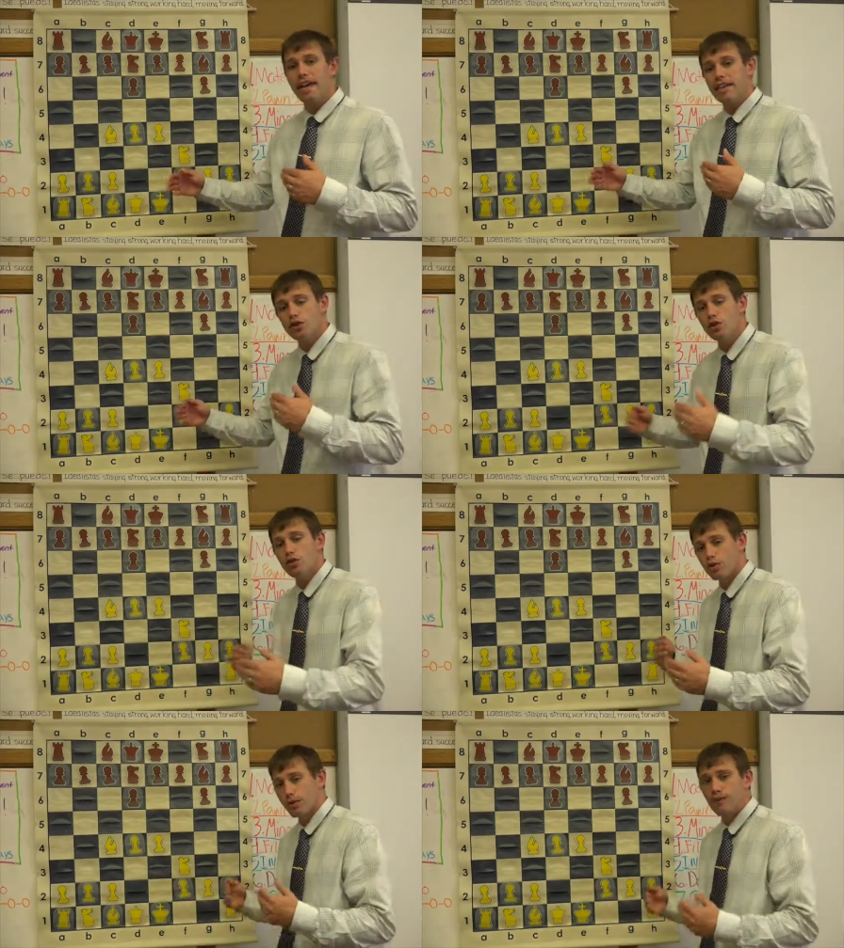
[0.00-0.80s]
pick
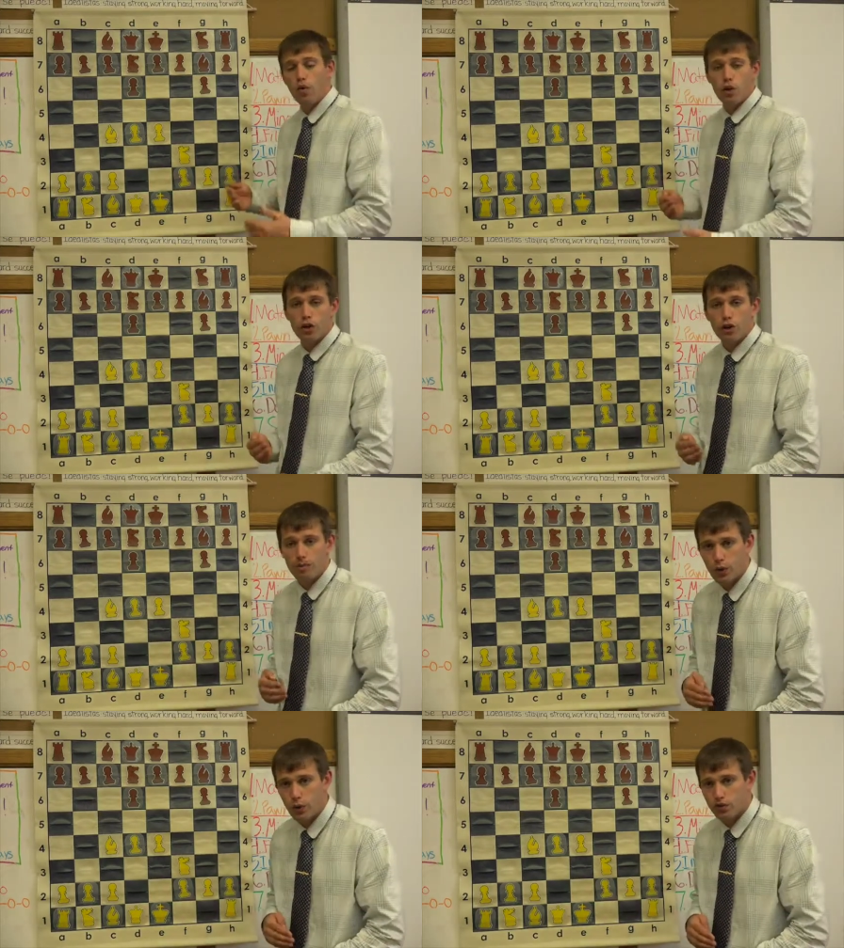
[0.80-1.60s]
2, 3, 4
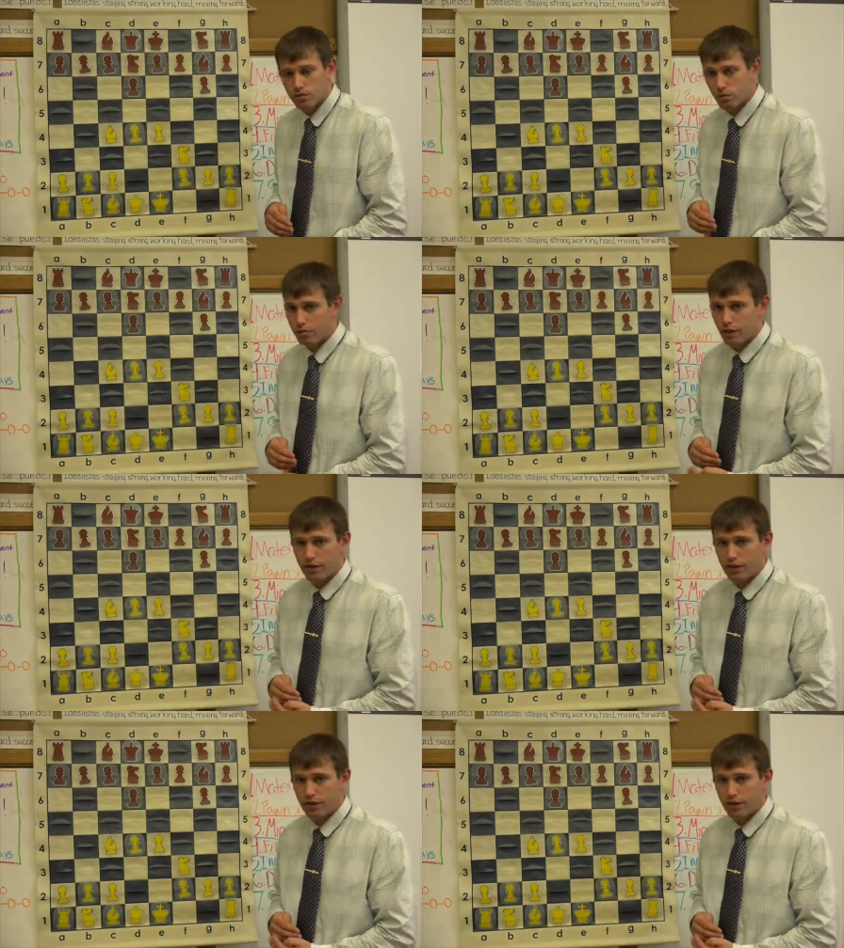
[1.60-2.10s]
good moves.